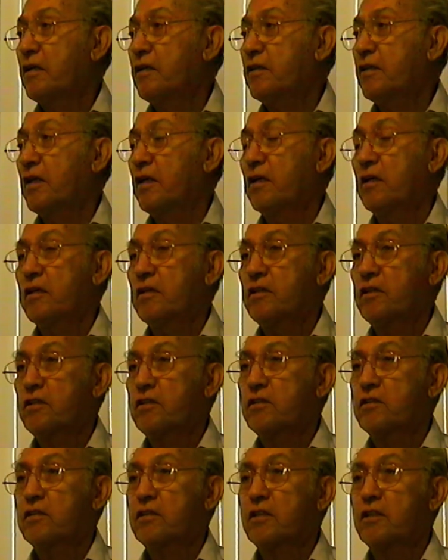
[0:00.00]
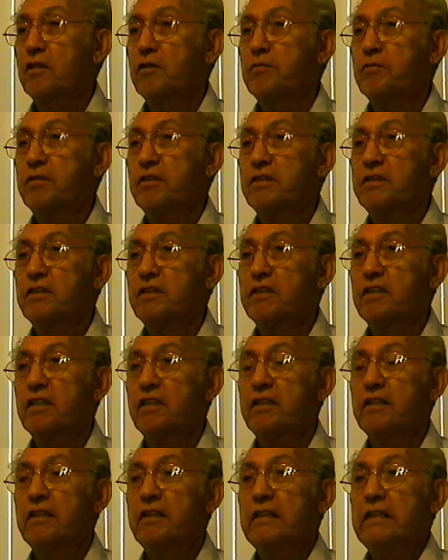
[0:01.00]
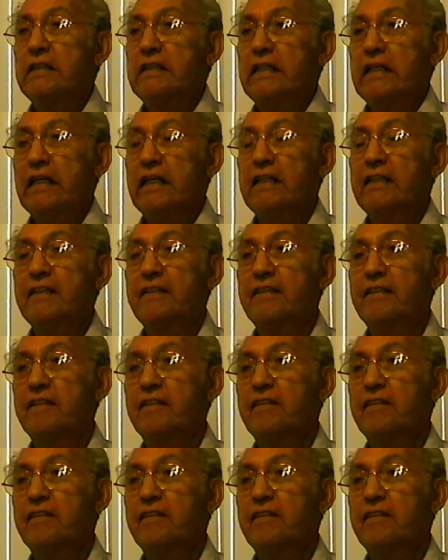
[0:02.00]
Yeah, cucumbers, yeah, and